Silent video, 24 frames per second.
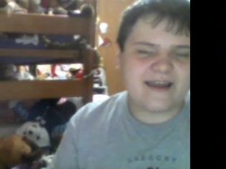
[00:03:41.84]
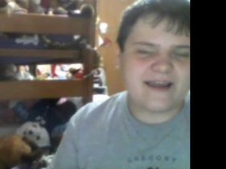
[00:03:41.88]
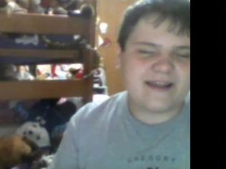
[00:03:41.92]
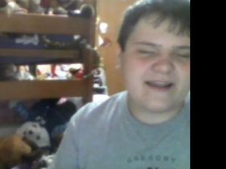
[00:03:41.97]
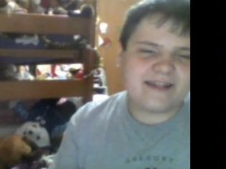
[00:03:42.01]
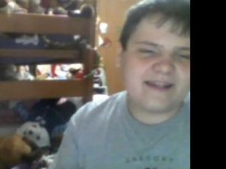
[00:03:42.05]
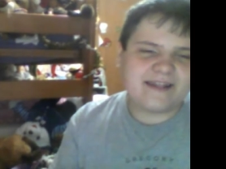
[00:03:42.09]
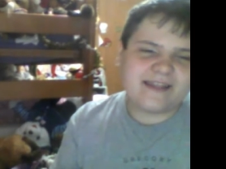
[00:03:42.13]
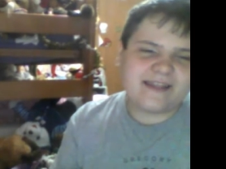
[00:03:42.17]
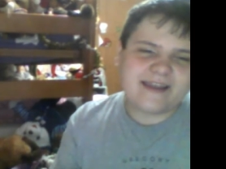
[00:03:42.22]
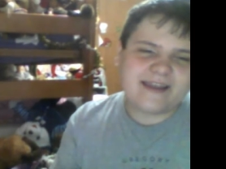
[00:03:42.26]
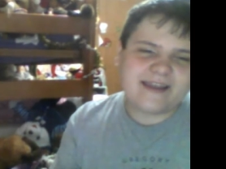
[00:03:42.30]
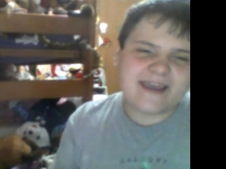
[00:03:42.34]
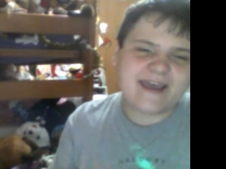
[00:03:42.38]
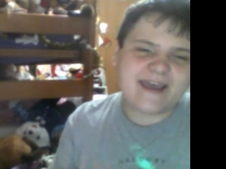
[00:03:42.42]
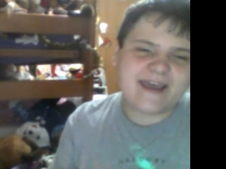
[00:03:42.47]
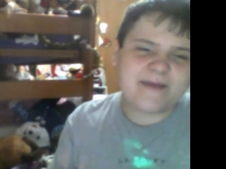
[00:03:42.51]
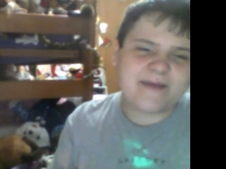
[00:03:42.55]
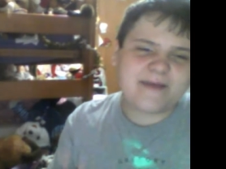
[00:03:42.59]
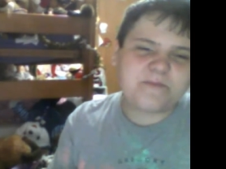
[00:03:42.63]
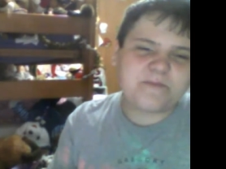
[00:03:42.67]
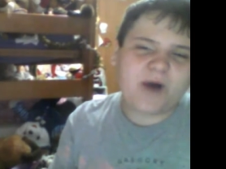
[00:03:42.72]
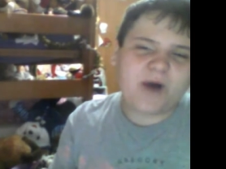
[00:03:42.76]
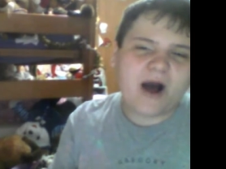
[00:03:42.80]
And
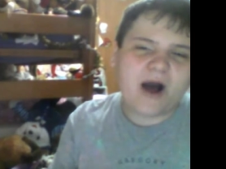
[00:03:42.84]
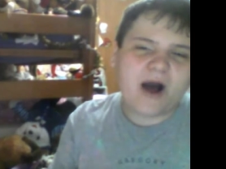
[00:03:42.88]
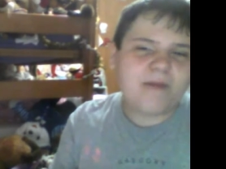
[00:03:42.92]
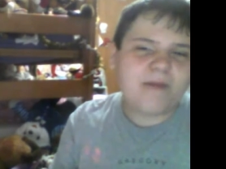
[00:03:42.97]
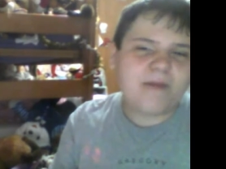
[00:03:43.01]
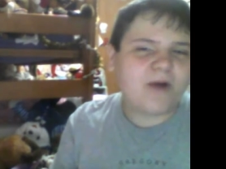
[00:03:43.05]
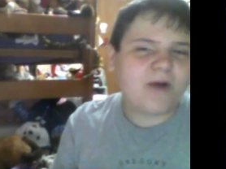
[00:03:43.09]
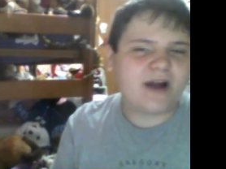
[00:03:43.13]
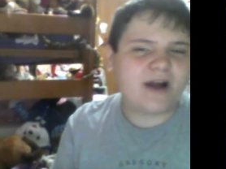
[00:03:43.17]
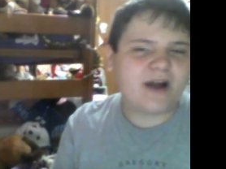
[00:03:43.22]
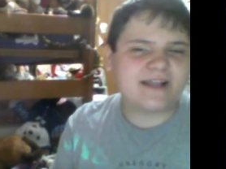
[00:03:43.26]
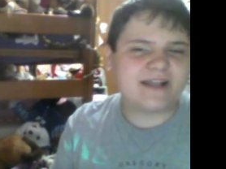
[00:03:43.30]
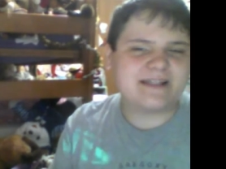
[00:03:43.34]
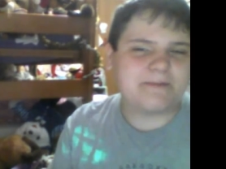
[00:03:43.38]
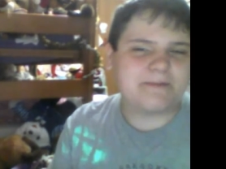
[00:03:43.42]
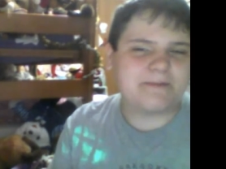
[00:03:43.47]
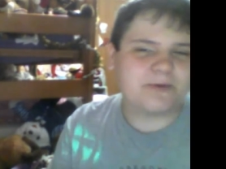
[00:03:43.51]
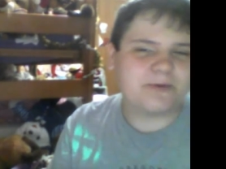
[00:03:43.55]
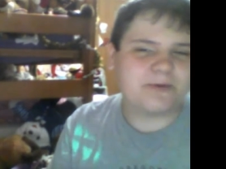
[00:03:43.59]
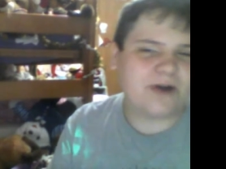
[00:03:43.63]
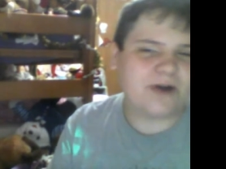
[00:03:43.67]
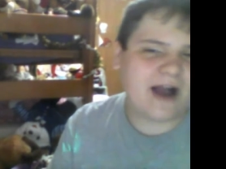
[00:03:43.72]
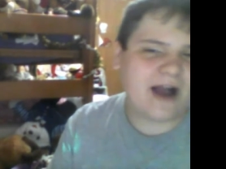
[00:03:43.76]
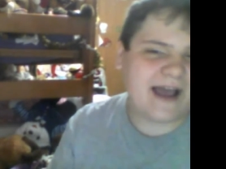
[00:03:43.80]
and Bonbon bon is
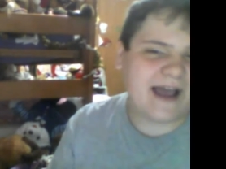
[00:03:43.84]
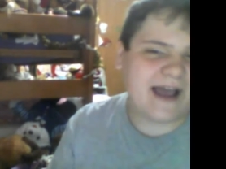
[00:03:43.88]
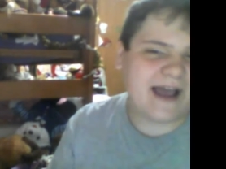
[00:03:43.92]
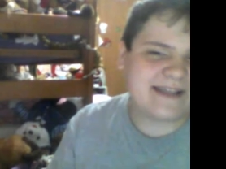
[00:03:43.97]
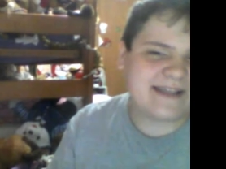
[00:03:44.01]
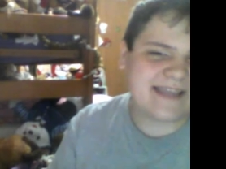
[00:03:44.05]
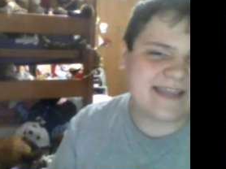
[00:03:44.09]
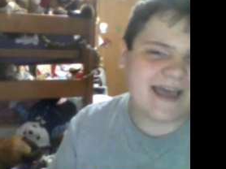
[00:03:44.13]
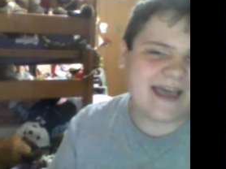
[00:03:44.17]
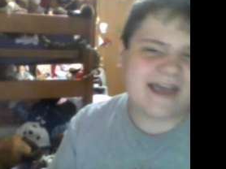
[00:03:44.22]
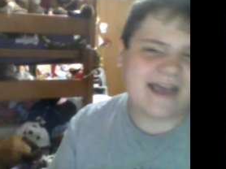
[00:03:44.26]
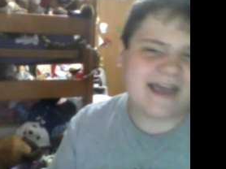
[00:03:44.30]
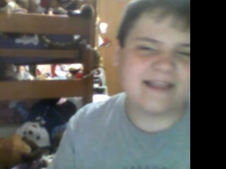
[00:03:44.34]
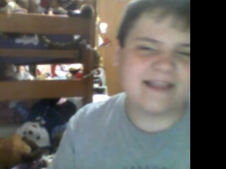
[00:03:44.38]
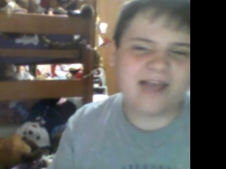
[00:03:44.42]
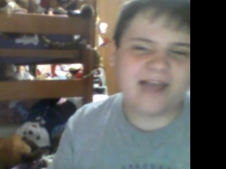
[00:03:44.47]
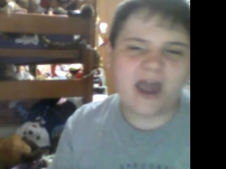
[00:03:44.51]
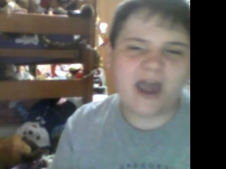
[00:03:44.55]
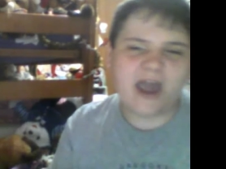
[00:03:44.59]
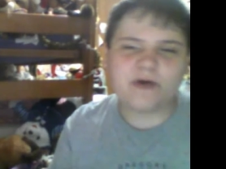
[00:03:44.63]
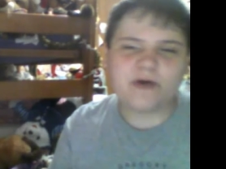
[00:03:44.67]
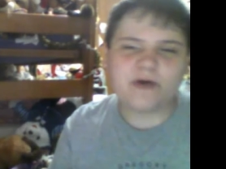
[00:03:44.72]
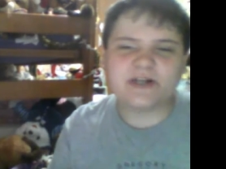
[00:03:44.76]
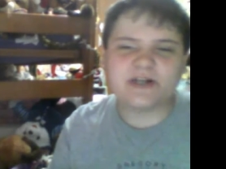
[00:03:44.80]
surprised that
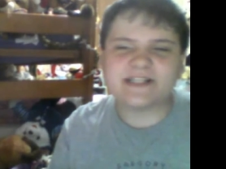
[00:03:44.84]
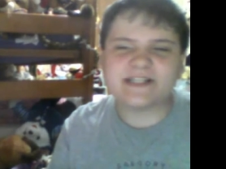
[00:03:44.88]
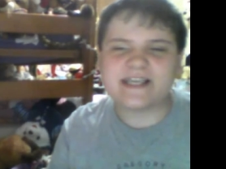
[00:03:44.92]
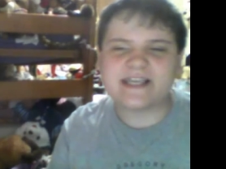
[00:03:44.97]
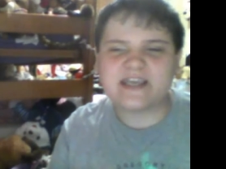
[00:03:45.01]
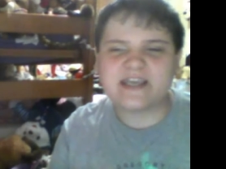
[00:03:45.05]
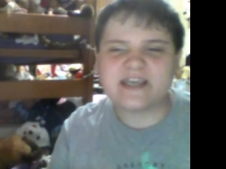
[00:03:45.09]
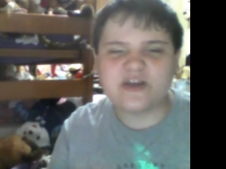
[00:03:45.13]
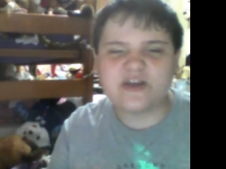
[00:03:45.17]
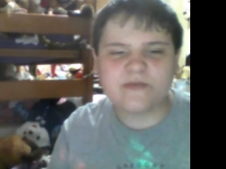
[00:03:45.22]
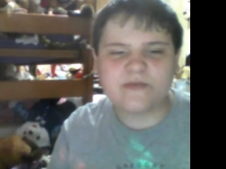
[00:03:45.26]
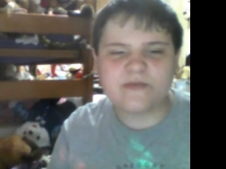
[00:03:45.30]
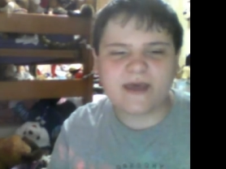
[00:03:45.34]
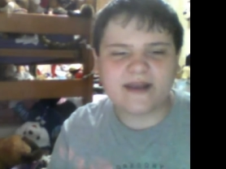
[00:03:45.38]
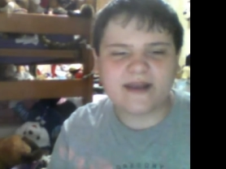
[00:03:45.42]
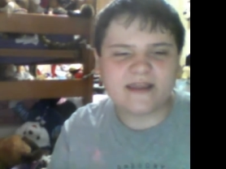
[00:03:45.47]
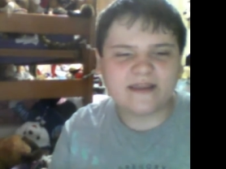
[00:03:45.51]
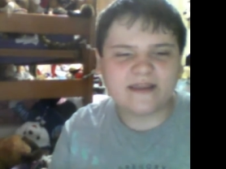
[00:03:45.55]
Lyra is a human.